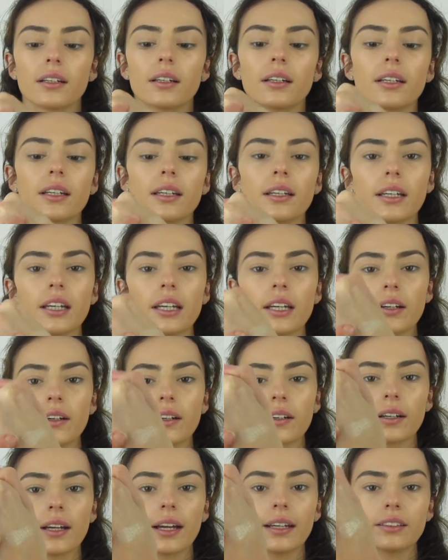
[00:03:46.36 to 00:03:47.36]

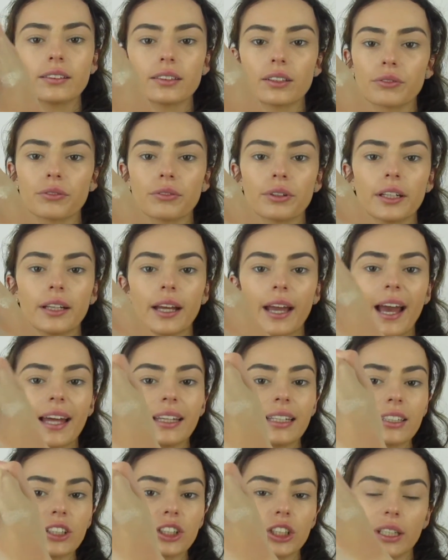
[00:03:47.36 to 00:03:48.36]
here, it's
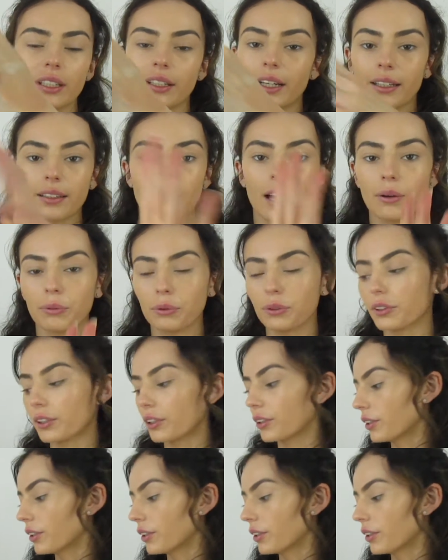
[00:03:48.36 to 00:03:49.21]
any shade like that will do.